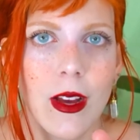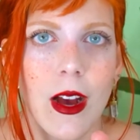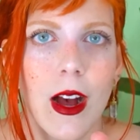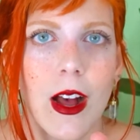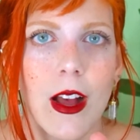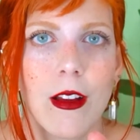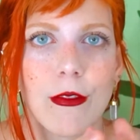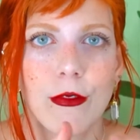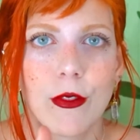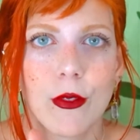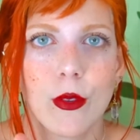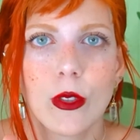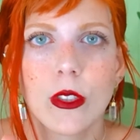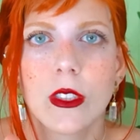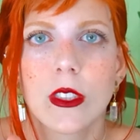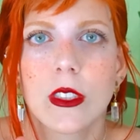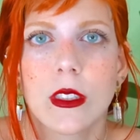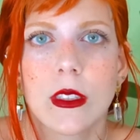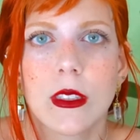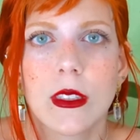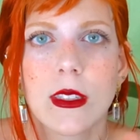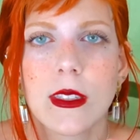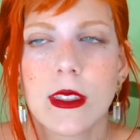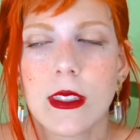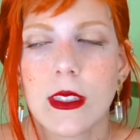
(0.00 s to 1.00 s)
I forged
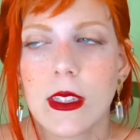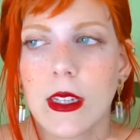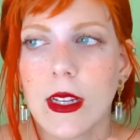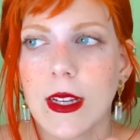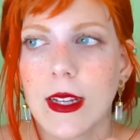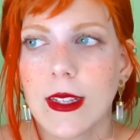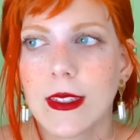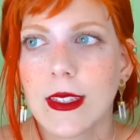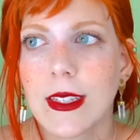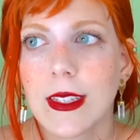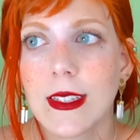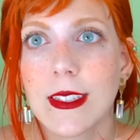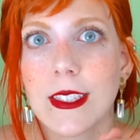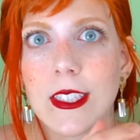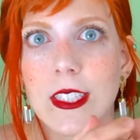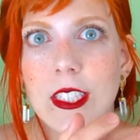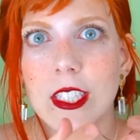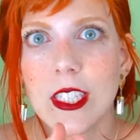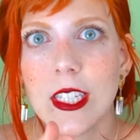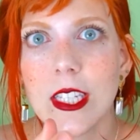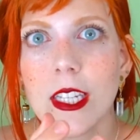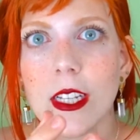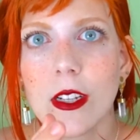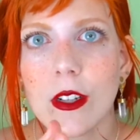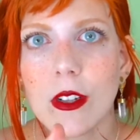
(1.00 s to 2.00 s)
this. And then
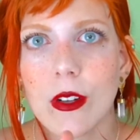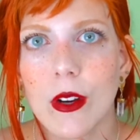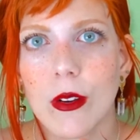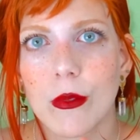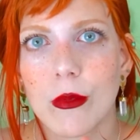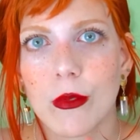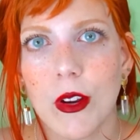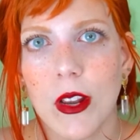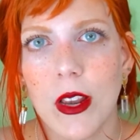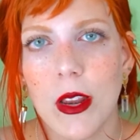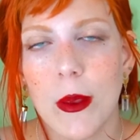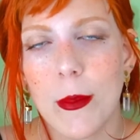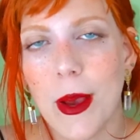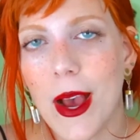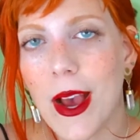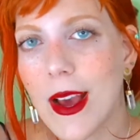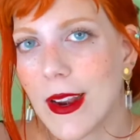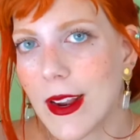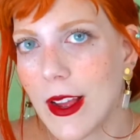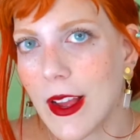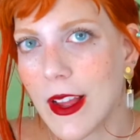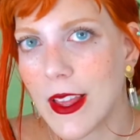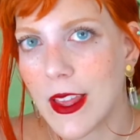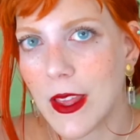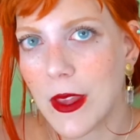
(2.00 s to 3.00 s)
she got really mad
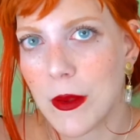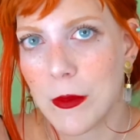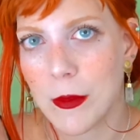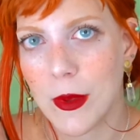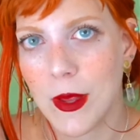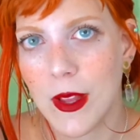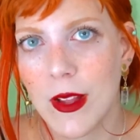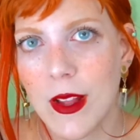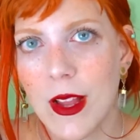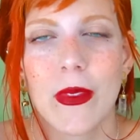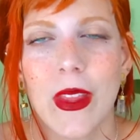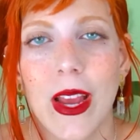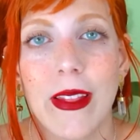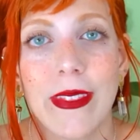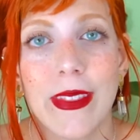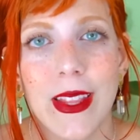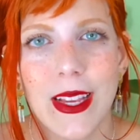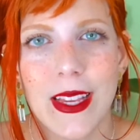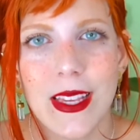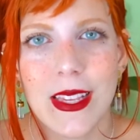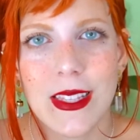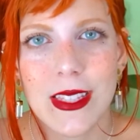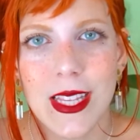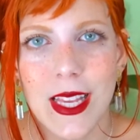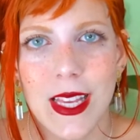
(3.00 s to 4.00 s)
at him. And
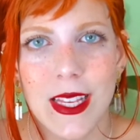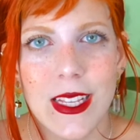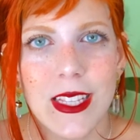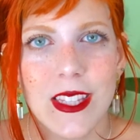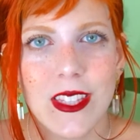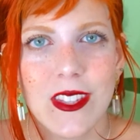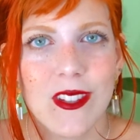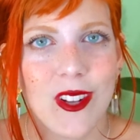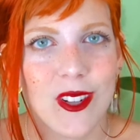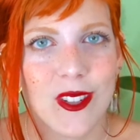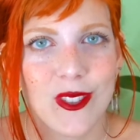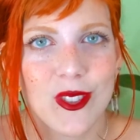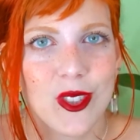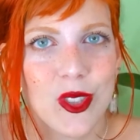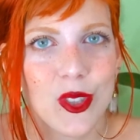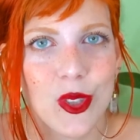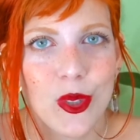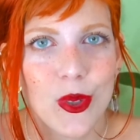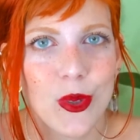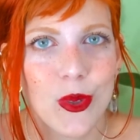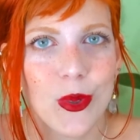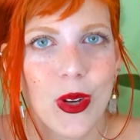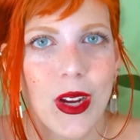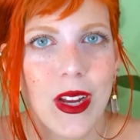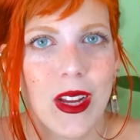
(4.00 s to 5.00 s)
then he said, it's not
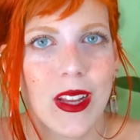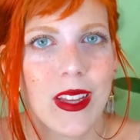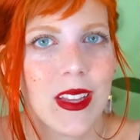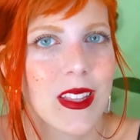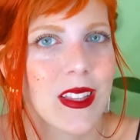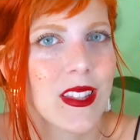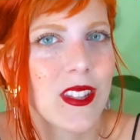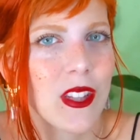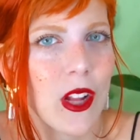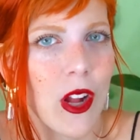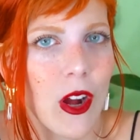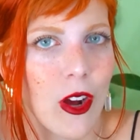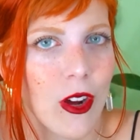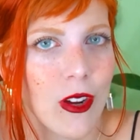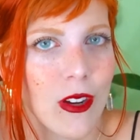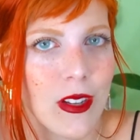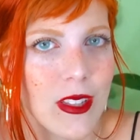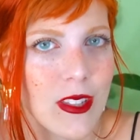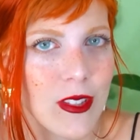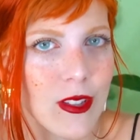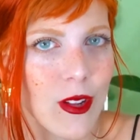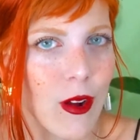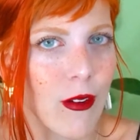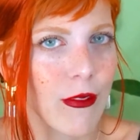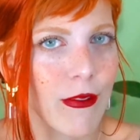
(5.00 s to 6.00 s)
true. It's
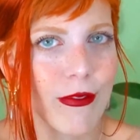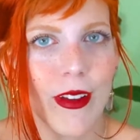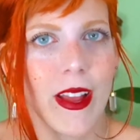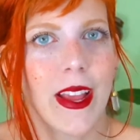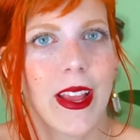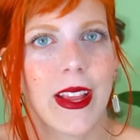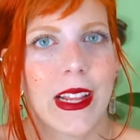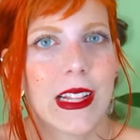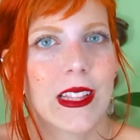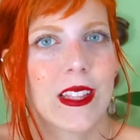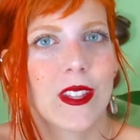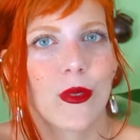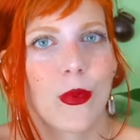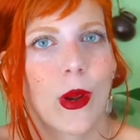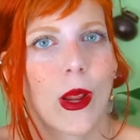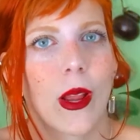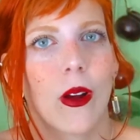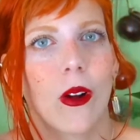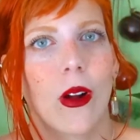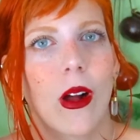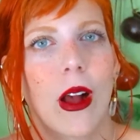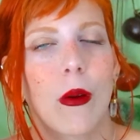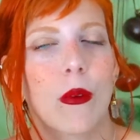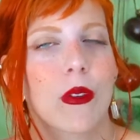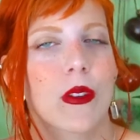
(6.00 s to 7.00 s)
not fake. It's
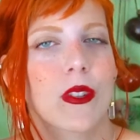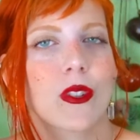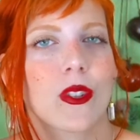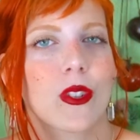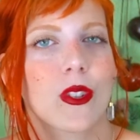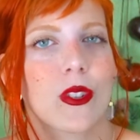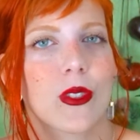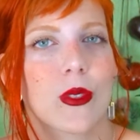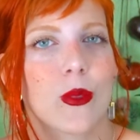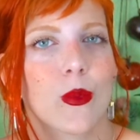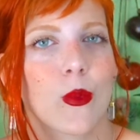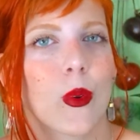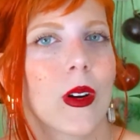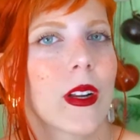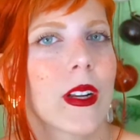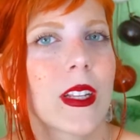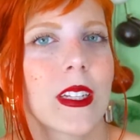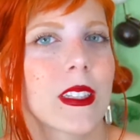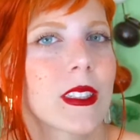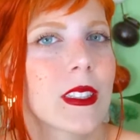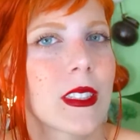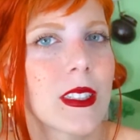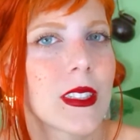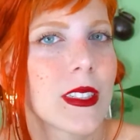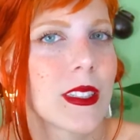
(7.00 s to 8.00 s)
real. I was just
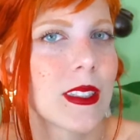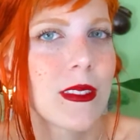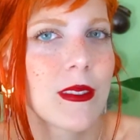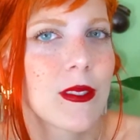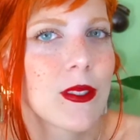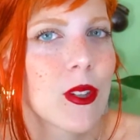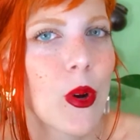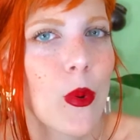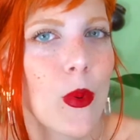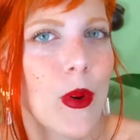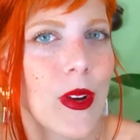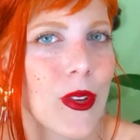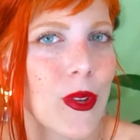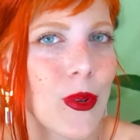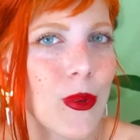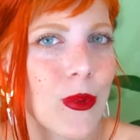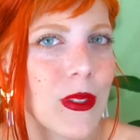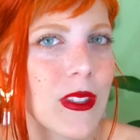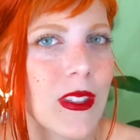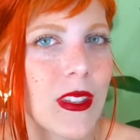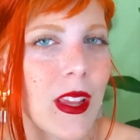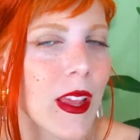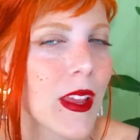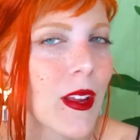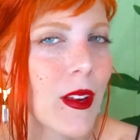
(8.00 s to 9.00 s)
wanting to know what you
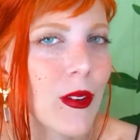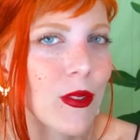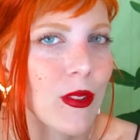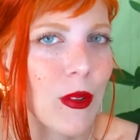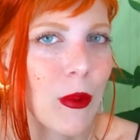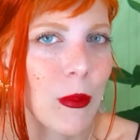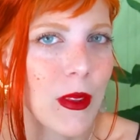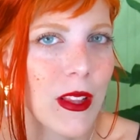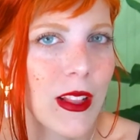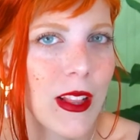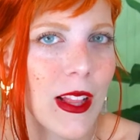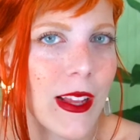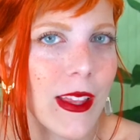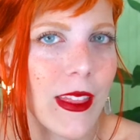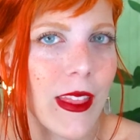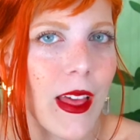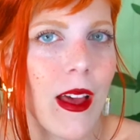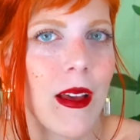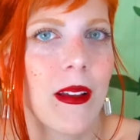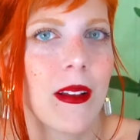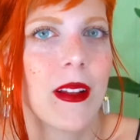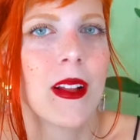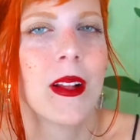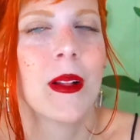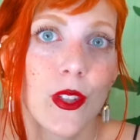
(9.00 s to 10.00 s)
would say or something like
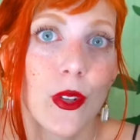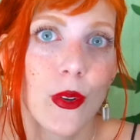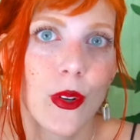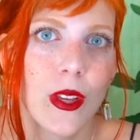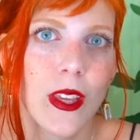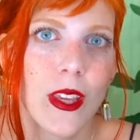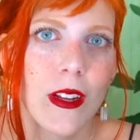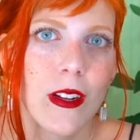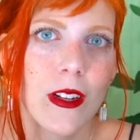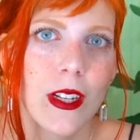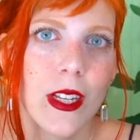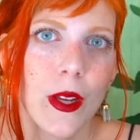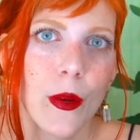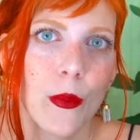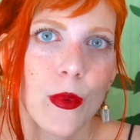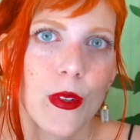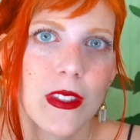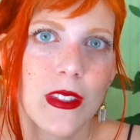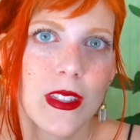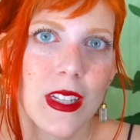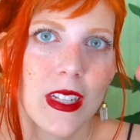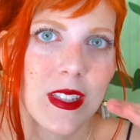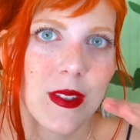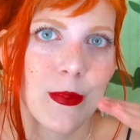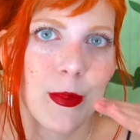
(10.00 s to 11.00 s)
that. So here he
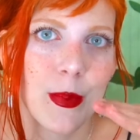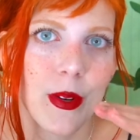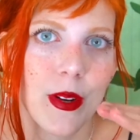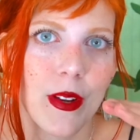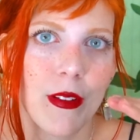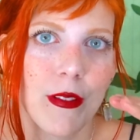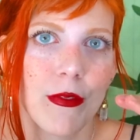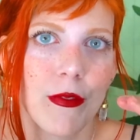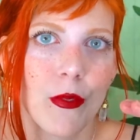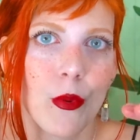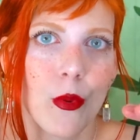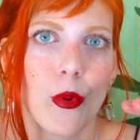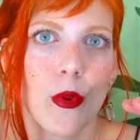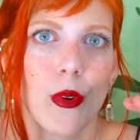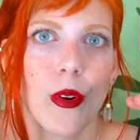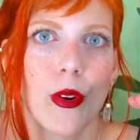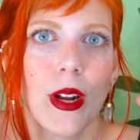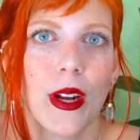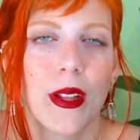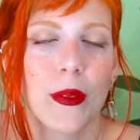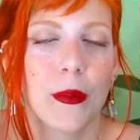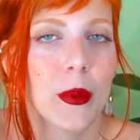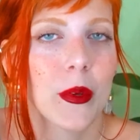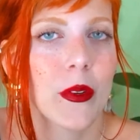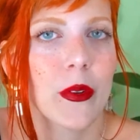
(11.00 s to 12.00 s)
was desperate
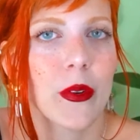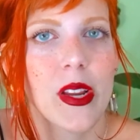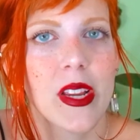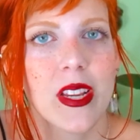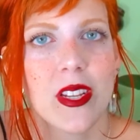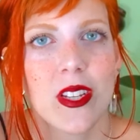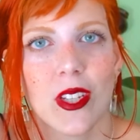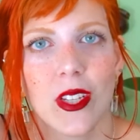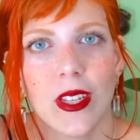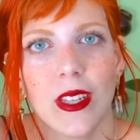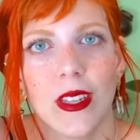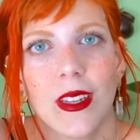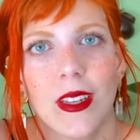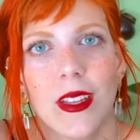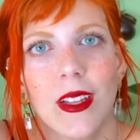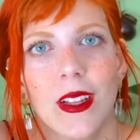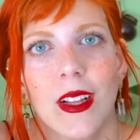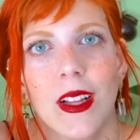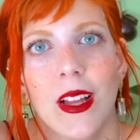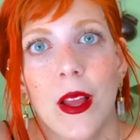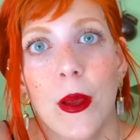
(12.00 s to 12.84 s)
for admiration.